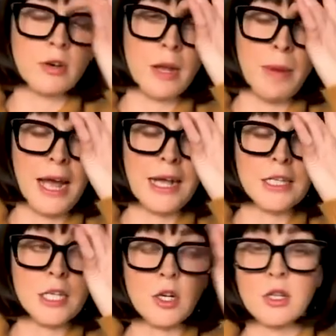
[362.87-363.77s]
grape
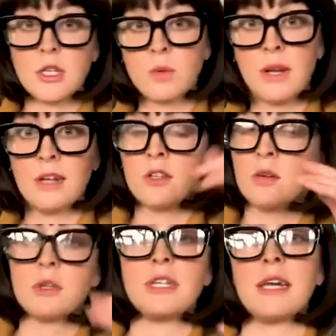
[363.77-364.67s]
has it, or this one has
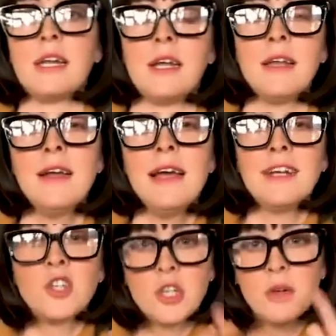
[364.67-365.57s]
lower tannin,
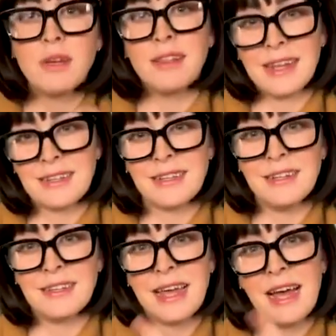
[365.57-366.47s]
until you can like
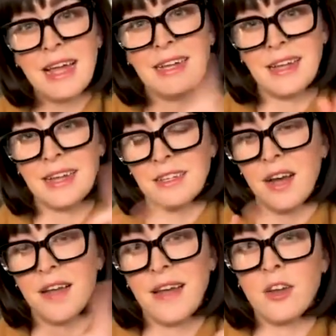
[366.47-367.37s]
sense that and
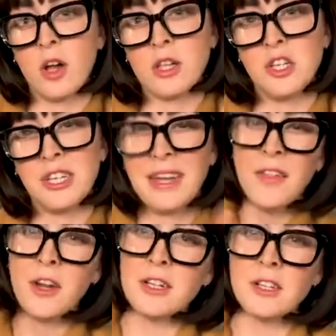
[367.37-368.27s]
tie that knowledge
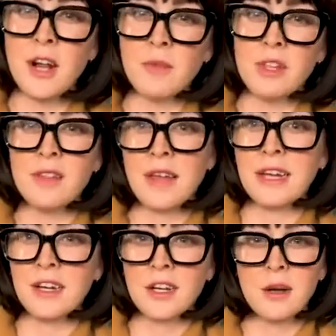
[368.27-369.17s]
together, it's not really
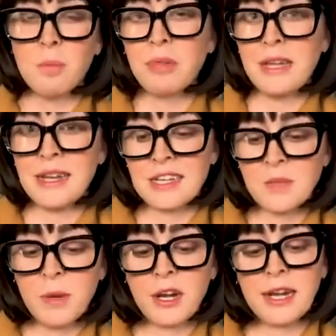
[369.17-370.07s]
like a complete
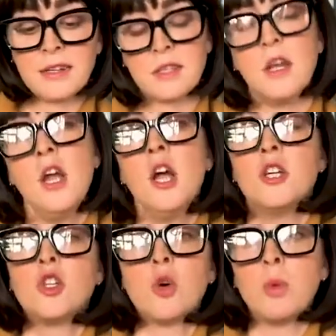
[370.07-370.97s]
experience.
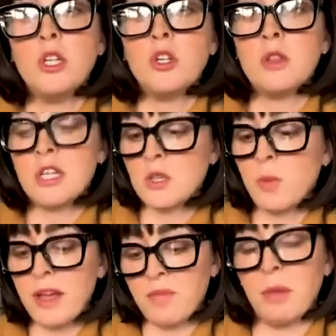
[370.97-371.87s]
So this
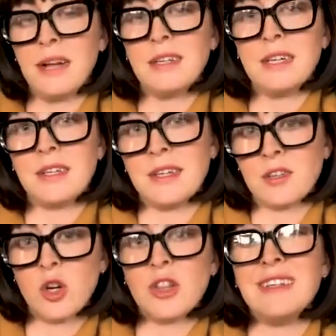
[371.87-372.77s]
way of blind tasting is
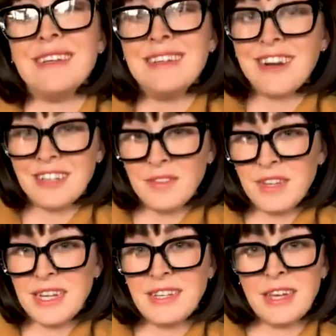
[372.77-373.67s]
called the deductive
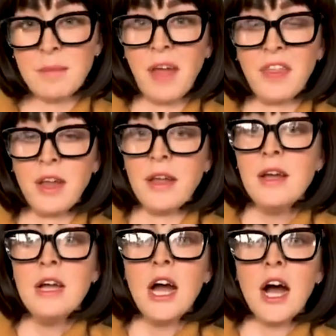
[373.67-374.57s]
tasting method,
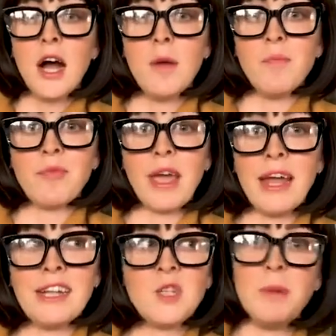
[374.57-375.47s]
and
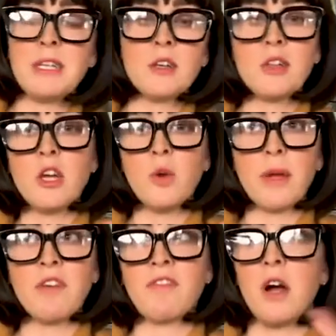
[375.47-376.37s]
it's basically
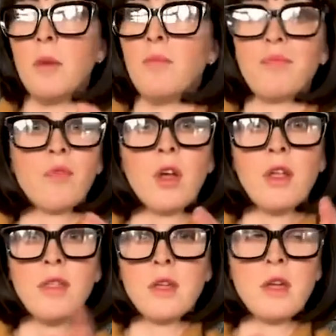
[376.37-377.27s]
going from
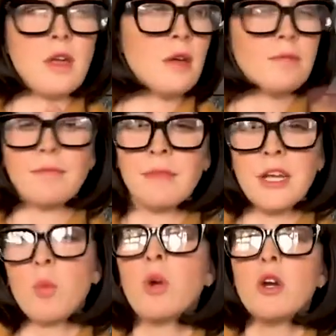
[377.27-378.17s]

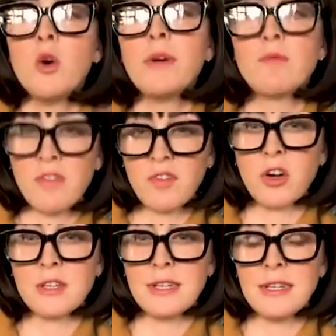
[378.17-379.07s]
we're going
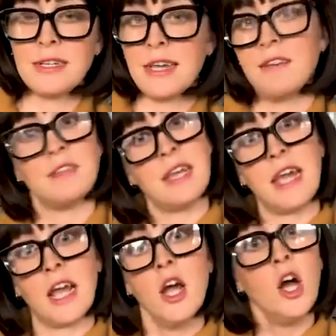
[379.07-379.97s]
reverse. Instead of
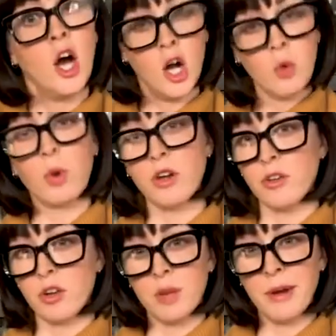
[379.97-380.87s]
saying, oh, we're going
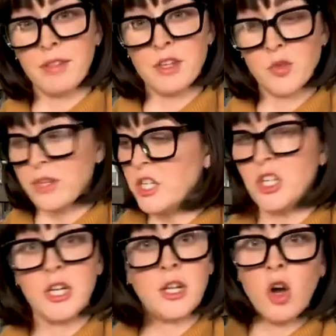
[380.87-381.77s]
to learn about this
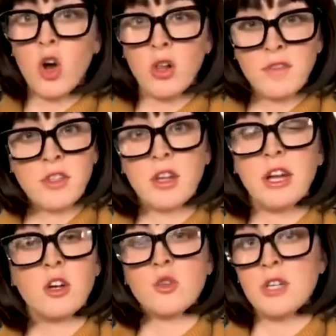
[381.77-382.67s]
region and all of the
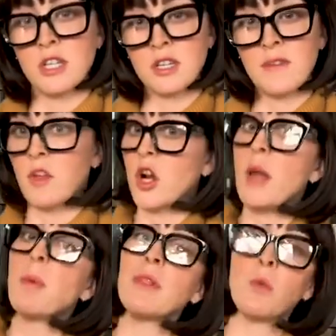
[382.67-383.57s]
characteristics of the
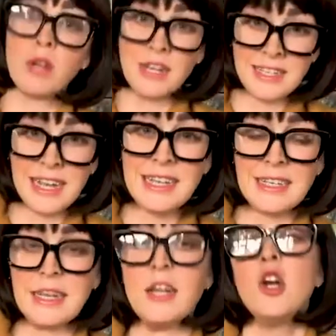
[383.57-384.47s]
grape, and then we're going to
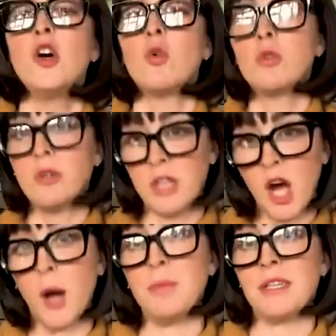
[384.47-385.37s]
taste it. We're doing the
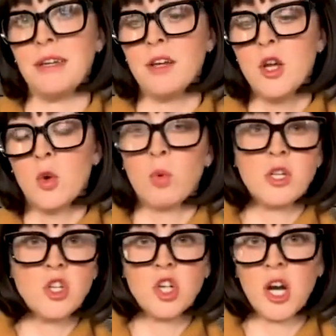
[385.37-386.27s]
opposite.
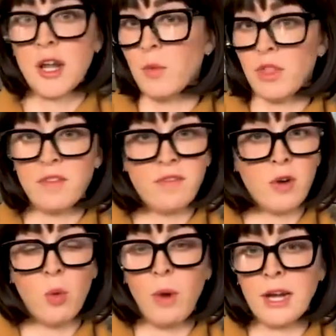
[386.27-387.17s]
We're starting with
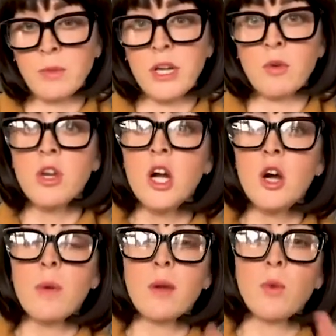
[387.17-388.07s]
a wine we don't
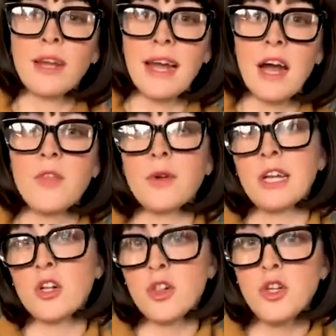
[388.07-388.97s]
know, and we're
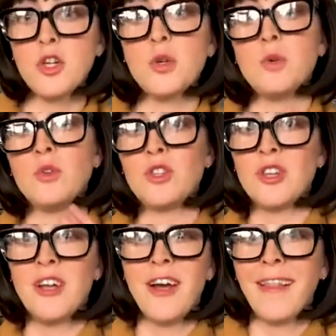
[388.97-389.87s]
gathering
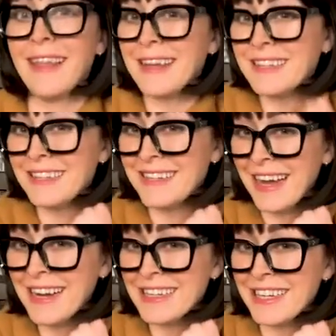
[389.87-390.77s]
clues like a
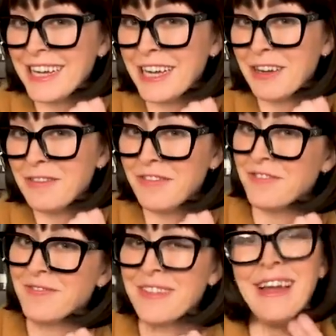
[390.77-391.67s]
detective
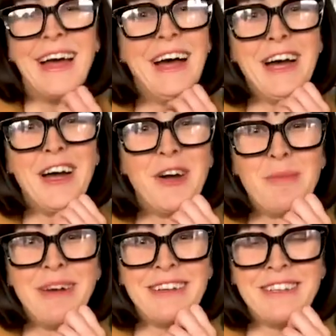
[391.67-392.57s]

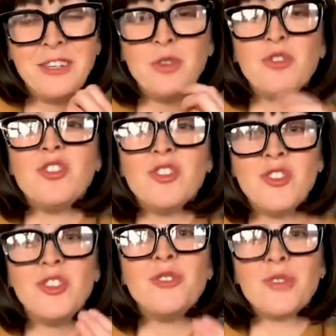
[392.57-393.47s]
to
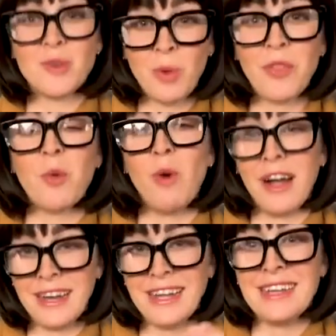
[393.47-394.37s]
deduce what the
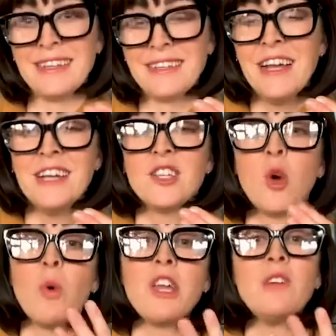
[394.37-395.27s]
wine is. So
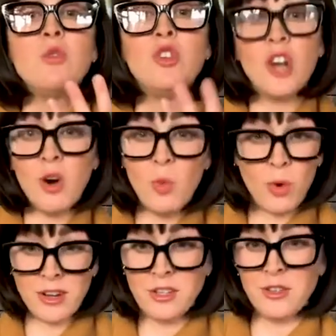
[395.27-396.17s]
what you don't
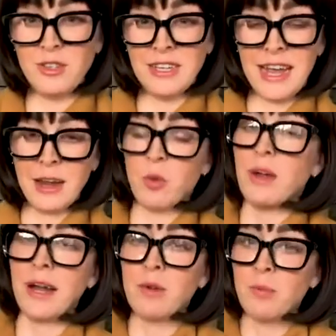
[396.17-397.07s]
want to do today, or
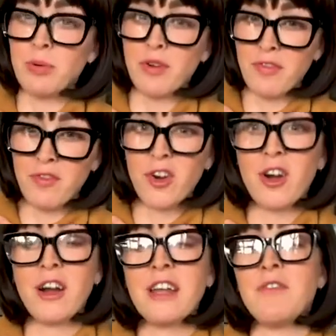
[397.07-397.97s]
what I would
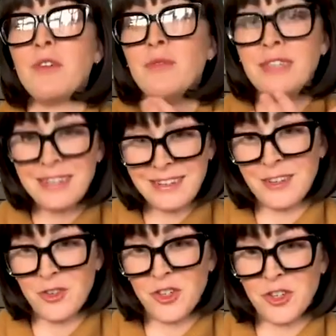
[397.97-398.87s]
prefer if you
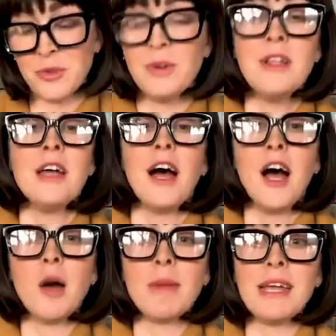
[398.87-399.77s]
didn't do,
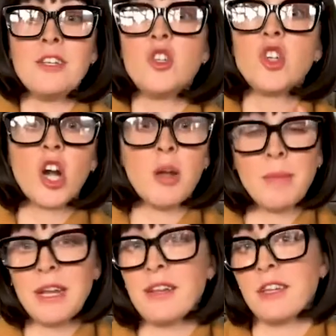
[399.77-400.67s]
is start
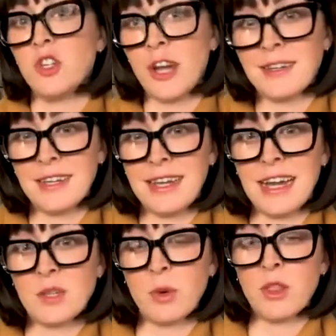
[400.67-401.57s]
immediately trying to
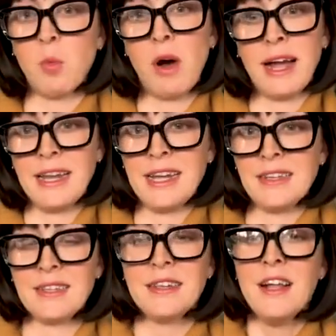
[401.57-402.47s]
guess what the wine
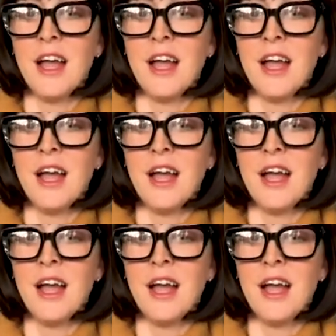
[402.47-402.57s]
is.